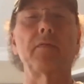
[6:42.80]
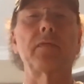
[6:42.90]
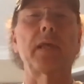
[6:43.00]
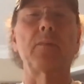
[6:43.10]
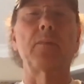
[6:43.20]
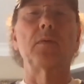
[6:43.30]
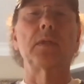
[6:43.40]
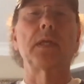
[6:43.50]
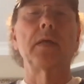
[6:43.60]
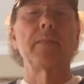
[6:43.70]
labeled
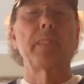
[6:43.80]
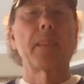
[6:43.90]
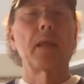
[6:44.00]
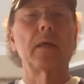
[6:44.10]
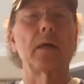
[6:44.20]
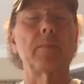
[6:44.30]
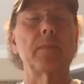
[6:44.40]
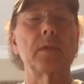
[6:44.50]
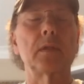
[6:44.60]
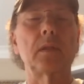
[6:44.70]

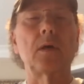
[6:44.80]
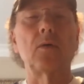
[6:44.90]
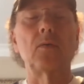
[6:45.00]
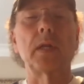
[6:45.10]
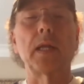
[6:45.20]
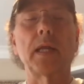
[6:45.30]
the loan.